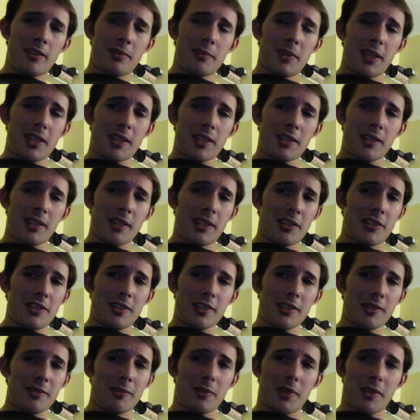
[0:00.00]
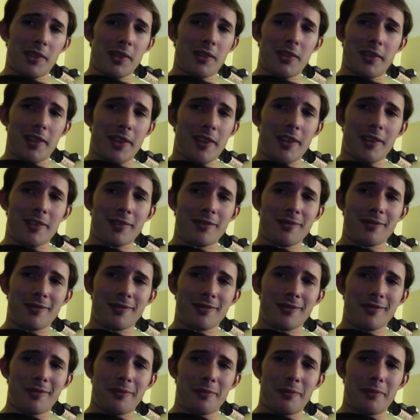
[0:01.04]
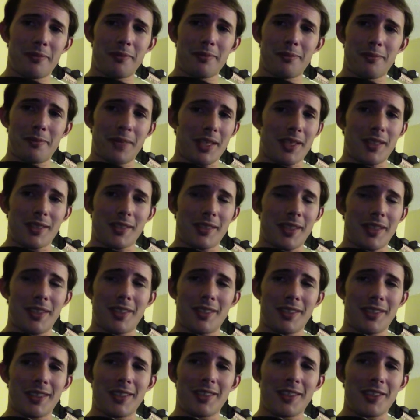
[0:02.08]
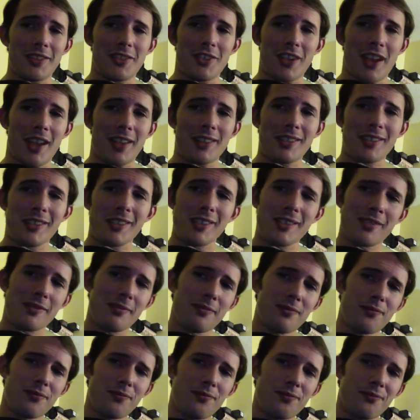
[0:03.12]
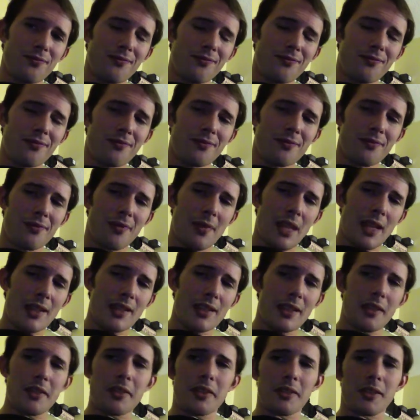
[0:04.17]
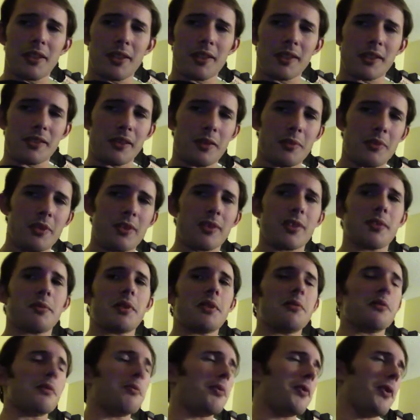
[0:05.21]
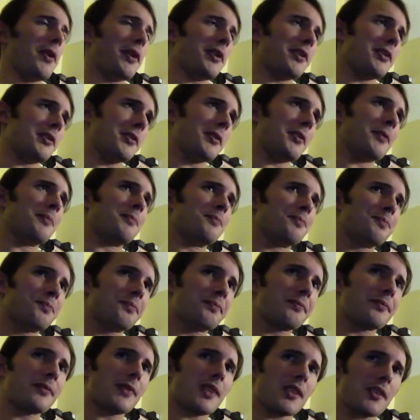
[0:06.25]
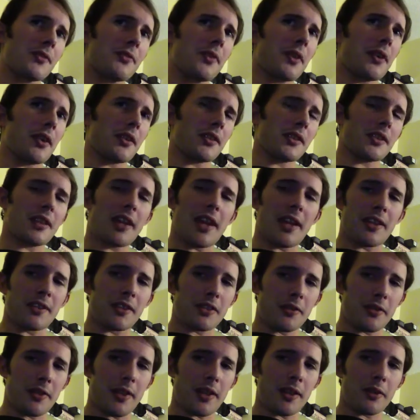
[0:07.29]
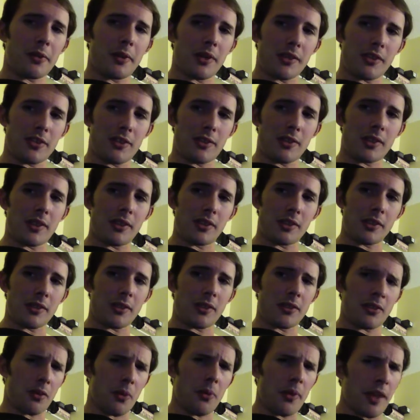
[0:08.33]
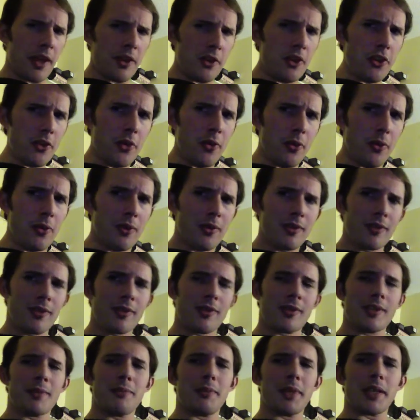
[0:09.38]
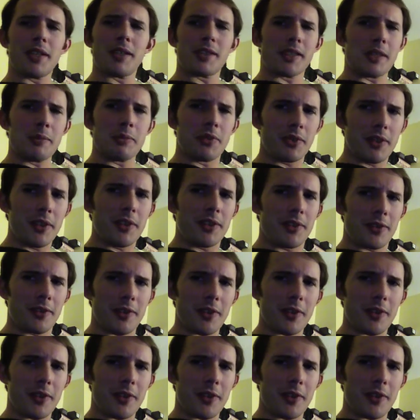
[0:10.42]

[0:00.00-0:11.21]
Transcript: because he just wasn't there, because they didn't get the chance. Now, there are a lot of scriptures that people point to as far as an answer to that question is concerned. Oh, they knew because he put it in